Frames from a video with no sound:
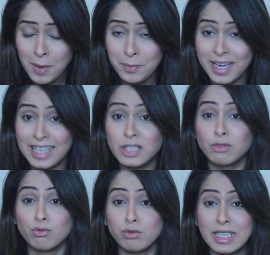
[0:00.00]
but
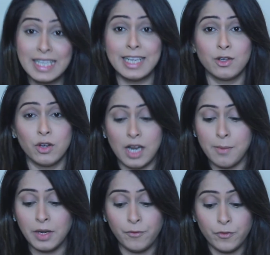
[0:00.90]
it's really good.
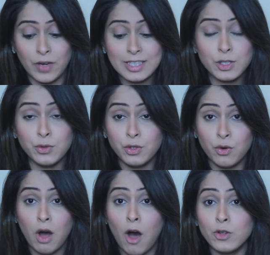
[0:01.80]
I mean, once you
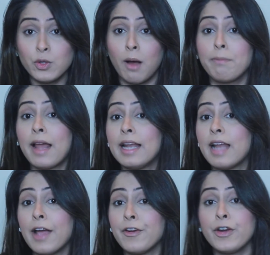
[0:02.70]
know how to apply
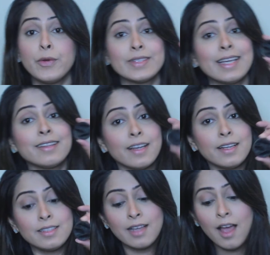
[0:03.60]
liner using
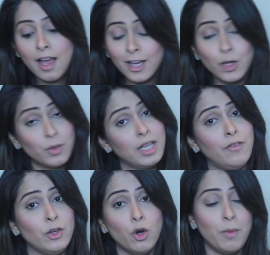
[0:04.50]
this, you will
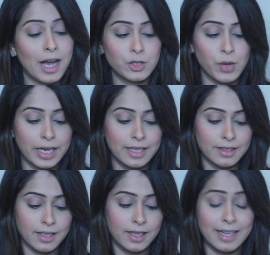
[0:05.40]
never go back to
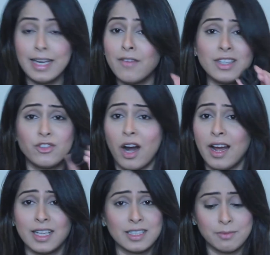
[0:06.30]
anything. It never
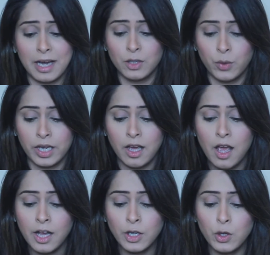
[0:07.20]
dries, by the way.
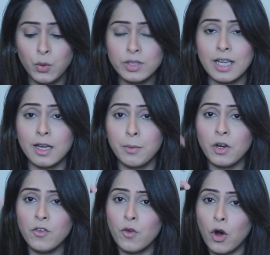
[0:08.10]
You use a little
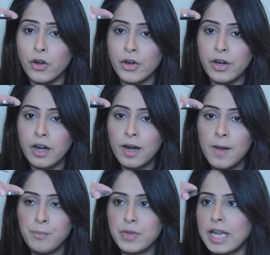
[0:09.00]
bit of water,
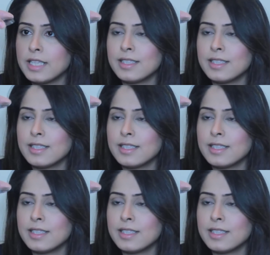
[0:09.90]
and I